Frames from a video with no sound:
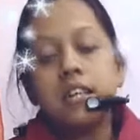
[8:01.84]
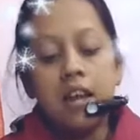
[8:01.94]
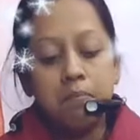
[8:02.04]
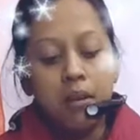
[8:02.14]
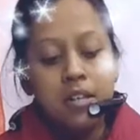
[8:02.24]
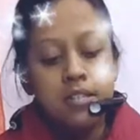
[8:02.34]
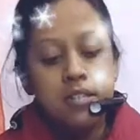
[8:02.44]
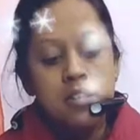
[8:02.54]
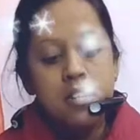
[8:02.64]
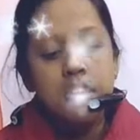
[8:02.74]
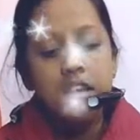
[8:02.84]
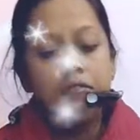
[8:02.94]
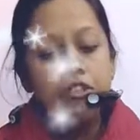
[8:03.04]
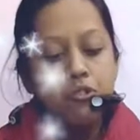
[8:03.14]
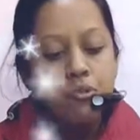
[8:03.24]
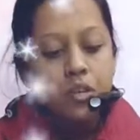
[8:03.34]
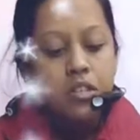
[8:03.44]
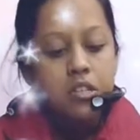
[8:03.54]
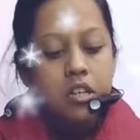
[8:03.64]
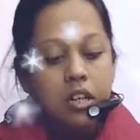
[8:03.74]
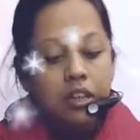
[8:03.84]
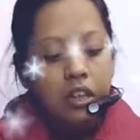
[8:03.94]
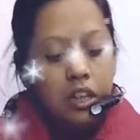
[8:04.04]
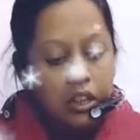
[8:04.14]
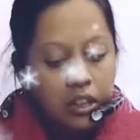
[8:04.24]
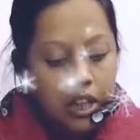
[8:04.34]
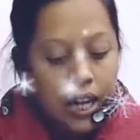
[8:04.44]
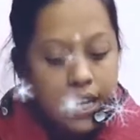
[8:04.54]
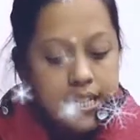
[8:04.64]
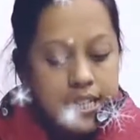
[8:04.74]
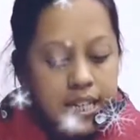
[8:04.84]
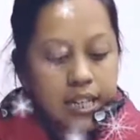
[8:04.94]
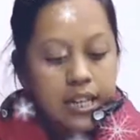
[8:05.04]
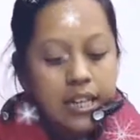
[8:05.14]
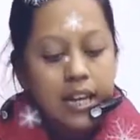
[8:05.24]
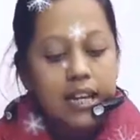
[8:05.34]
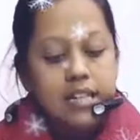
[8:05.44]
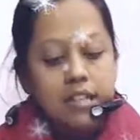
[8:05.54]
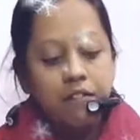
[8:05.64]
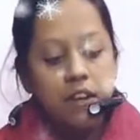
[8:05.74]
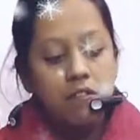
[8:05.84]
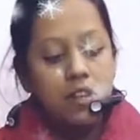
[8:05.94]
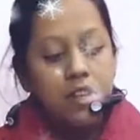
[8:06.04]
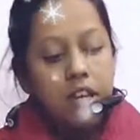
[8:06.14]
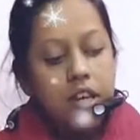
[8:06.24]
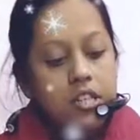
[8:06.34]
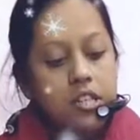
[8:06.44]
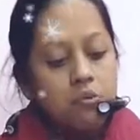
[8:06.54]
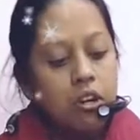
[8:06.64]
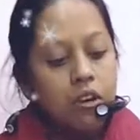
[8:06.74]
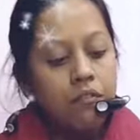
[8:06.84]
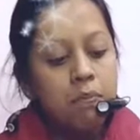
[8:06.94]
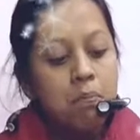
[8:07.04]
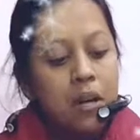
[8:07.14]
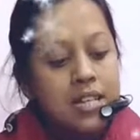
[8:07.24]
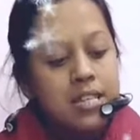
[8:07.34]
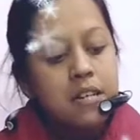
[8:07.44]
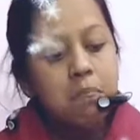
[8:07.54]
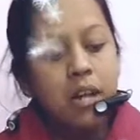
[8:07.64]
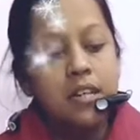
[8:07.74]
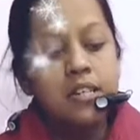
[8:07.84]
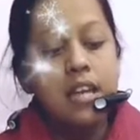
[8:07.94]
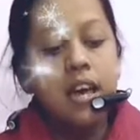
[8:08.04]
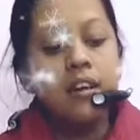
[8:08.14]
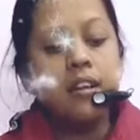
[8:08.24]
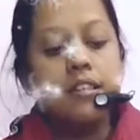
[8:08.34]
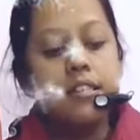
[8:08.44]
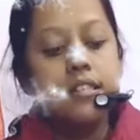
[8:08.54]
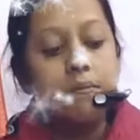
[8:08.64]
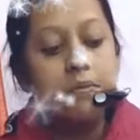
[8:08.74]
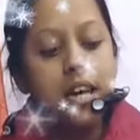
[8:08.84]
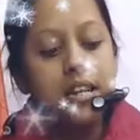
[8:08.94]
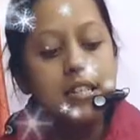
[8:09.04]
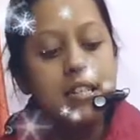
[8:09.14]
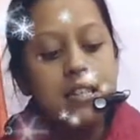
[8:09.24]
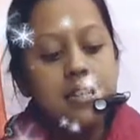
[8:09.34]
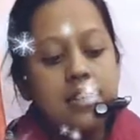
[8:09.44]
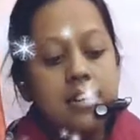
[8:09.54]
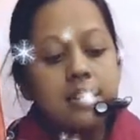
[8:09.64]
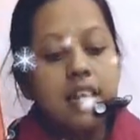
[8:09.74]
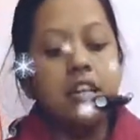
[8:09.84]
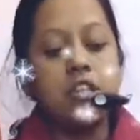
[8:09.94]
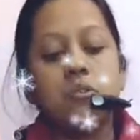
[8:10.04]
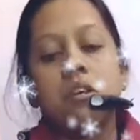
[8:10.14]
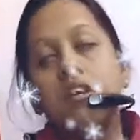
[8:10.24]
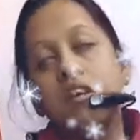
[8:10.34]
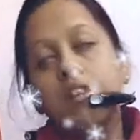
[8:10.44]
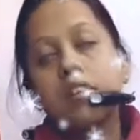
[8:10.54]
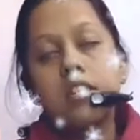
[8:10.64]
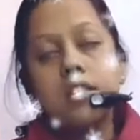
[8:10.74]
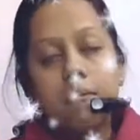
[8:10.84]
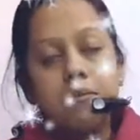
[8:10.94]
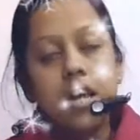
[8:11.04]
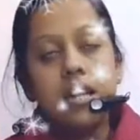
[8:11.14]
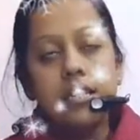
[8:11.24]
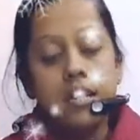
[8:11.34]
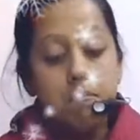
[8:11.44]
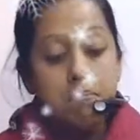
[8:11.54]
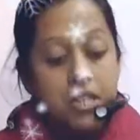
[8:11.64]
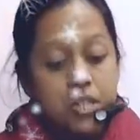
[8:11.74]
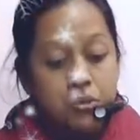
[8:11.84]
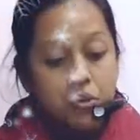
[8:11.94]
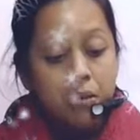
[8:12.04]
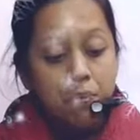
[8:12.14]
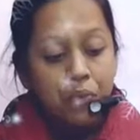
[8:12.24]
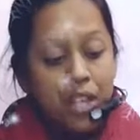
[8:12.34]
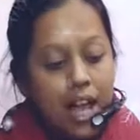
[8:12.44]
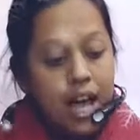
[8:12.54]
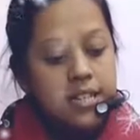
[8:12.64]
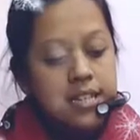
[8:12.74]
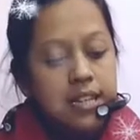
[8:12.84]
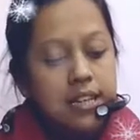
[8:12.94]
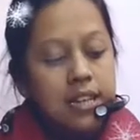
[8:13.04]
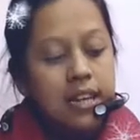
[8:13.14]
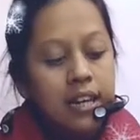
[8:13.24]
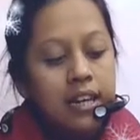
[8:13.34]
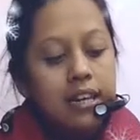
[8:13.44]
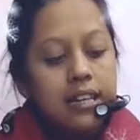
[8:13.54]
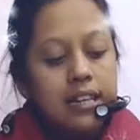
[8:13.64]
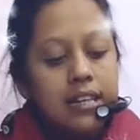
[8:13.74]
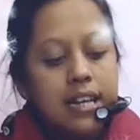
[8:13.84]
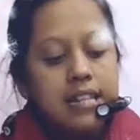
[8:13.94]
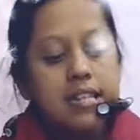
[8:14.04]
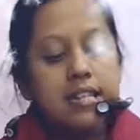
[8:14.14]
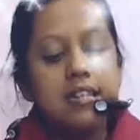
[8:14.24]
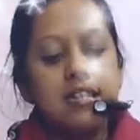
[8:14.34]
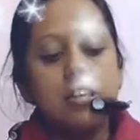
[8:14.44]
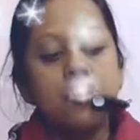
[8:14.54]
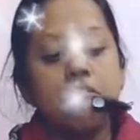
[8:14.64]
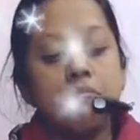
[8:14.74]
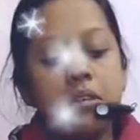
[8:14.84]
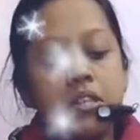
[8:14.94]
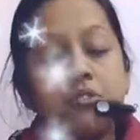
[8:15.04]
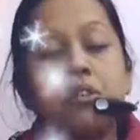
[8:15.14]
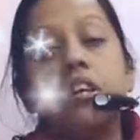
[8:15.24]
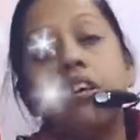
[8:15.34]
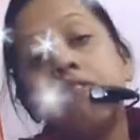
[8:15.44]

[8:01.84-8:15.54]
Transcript: and Unpleasant, which was written in the year 1895. It is one of the pleasant plays and subtitle is assigned to it. The subtitle Mystery has really lent it a touch of mystery